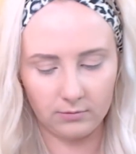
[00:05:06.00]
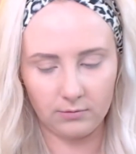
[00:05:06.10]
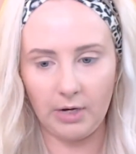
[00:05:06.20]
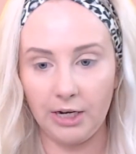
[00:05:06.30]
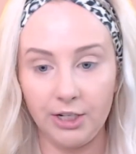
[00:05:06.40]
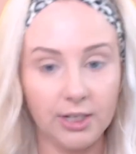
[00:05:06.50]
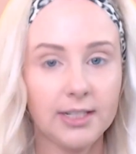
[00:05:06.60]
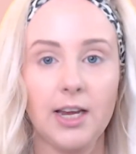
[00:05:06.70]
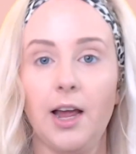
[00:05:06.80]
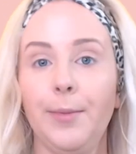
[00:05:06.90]
As you can
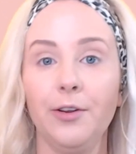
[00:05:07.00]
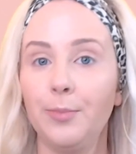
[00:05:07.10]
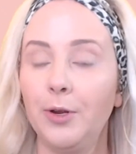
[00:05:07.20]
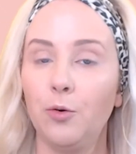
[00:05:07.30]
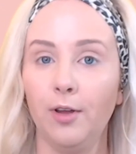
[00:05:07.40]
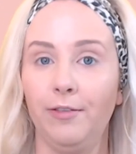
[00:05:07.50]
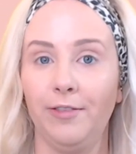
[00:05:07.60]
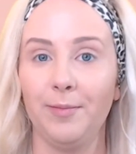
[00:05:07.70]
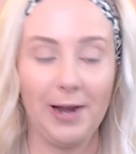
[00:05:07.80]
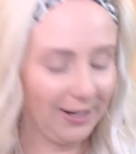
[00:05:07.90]
see, I'm a little bit all over
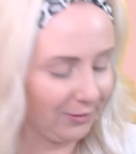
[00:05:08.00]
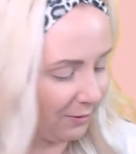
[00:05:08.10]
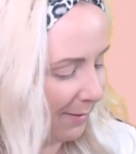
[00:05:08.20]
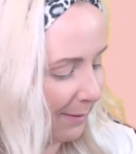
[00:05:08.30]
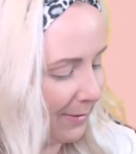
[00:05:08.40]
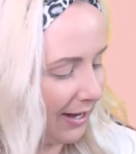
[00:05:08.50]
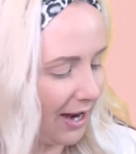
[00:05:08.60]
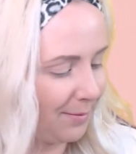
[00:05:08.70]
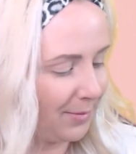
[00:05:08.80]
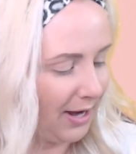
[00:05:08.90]
the place with my
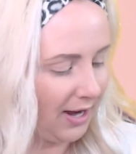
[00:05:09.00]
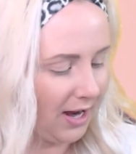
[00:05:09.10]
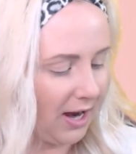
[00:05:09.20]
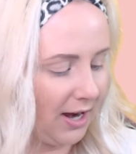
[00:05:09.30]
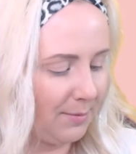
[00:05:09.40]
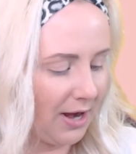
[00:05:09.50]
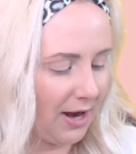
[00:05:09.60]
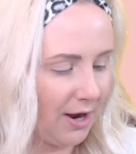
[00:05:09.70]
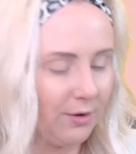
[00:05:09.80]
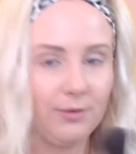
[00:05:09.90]
makeup. I am
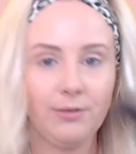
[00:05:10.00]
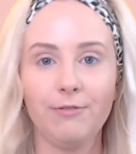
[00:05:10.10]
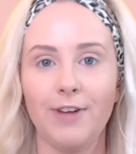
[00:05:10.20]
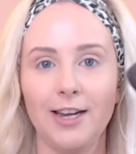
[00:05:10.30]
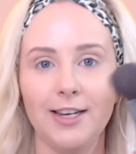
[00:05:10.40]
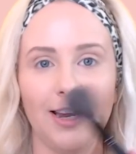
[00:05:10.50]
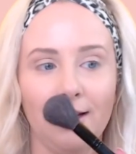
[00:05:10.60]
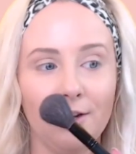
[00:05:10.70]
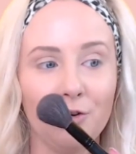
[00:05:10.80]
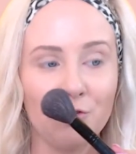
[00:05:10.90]
now finding a
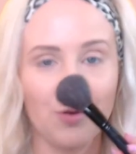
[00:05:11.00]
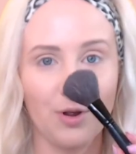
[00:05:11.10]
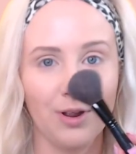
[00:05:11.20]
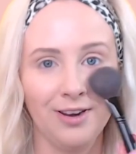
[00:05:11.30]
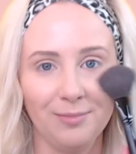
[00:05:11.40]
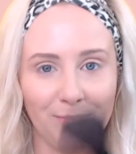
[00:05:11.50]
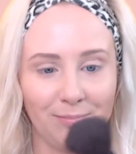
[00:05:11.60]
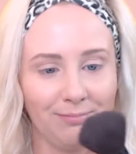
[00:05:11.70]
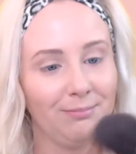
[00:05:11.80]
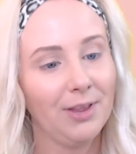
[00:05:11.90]
little
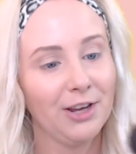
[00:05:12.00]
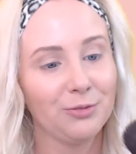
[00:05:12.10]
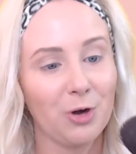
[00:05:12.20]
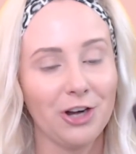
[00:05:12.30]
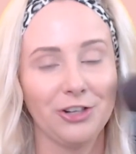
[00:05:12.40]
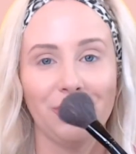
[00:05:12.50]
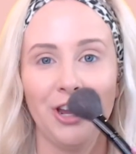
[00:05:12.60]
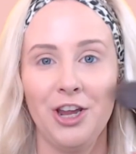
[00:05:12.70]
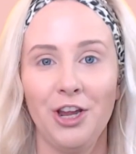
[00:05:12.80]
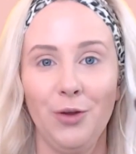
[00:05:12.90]
blush brush,
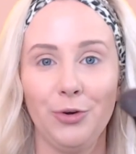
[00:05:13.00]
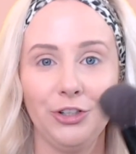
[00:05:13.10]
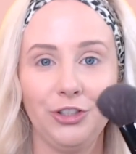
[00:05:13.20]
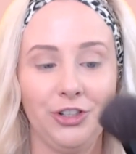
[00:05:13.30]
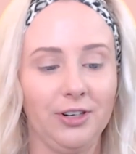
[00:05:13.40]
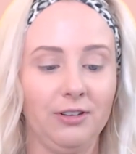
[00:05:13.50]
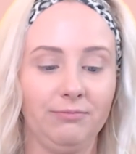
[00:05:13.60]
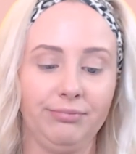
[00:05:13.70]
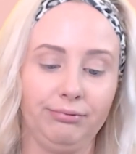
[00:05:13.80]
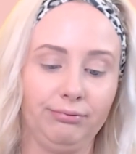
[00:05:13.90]
which
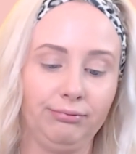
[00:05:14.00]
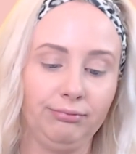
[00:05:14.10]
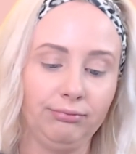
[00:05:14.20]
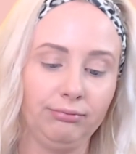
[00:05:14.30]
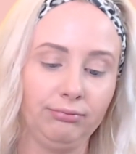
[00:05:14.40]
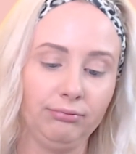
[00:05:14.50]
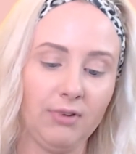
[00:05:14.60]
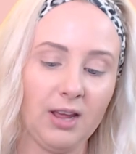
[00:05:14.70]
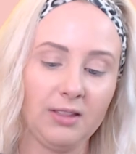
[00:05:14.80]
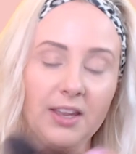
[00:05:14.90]

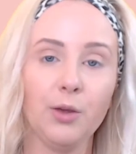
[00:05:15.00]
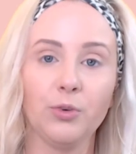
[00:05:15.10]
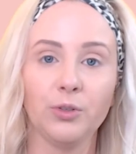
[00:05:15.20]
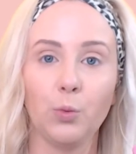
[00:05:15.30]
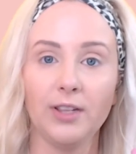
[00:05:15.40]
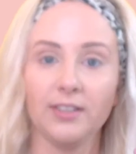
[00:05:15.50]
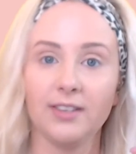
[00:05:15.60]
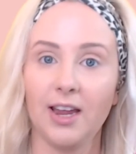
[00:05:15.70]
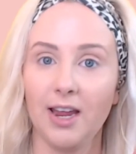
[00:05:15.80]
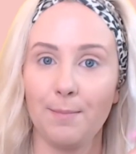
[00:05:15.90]
I think it was once
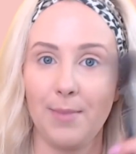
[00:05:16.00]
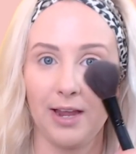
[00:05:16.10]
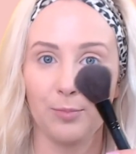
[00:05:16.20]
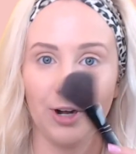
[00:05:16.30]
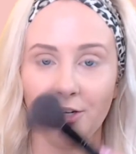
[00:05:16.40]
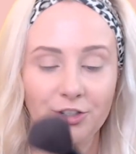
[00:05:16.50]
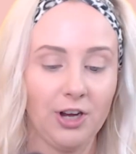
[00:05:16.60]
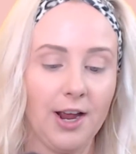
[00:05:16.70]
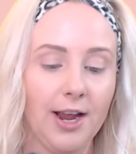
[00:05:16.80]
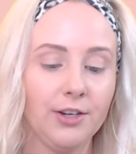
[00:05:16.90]
a MAC brush.
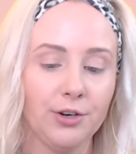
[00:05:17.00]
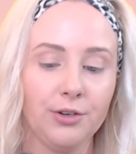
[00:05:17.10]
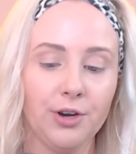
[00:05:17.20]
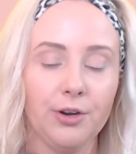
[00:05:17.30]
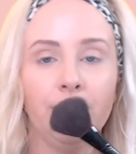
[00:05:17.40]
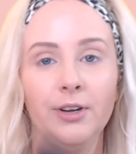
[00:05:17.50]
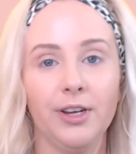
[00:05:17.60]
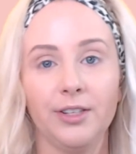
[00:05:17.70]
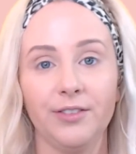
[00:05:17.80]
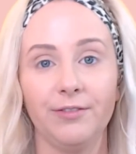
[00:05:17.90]
I don't know.
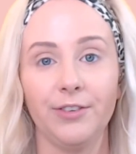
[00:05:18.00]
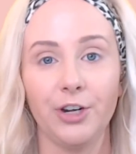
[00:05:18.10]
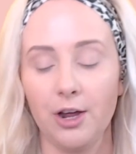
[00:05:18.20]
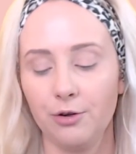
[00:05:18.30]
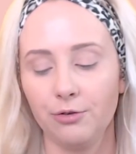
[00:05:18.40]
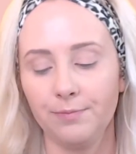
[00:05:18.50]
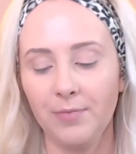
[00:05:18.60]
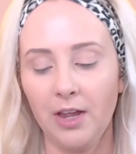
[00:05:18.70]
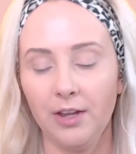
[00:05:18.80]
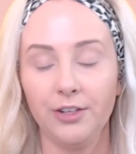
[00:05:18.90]
It's very old.
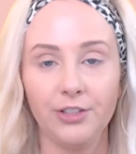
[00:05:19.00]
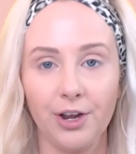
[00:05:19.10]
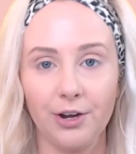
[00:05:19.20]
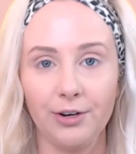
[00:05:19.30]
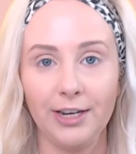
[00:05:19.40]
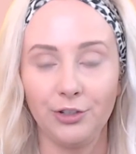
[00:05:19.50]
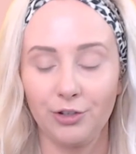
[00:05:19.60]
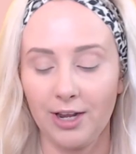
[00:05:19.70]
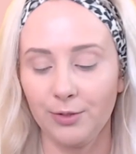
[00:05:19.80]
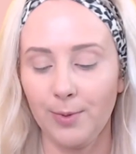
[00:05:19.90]
So let's try this one